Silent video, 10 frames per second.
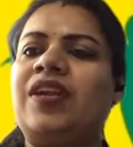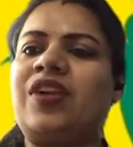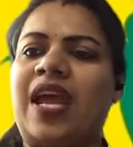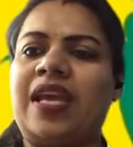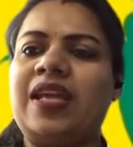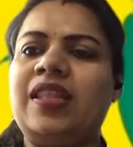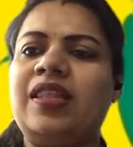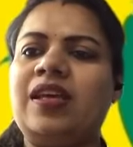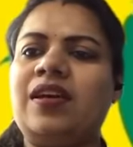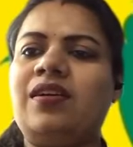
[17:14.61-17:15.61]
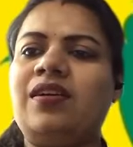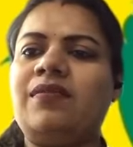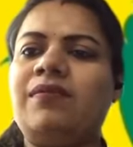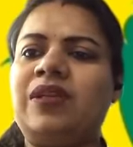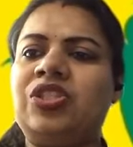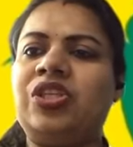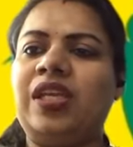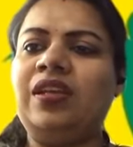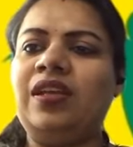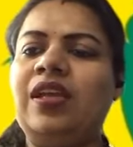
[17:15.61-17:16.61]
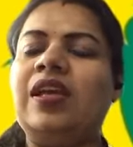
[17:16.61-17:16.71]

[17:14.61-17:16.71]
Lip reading: drying in the machine?